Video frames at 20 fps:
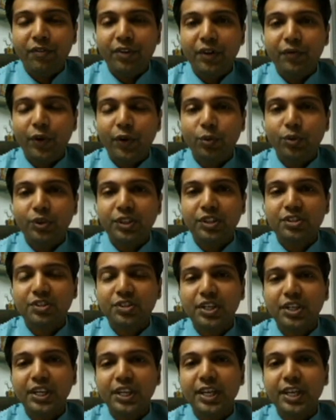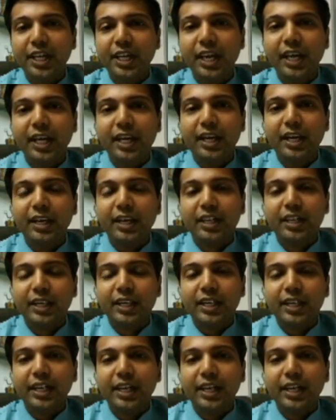Now when we refer to this 3A,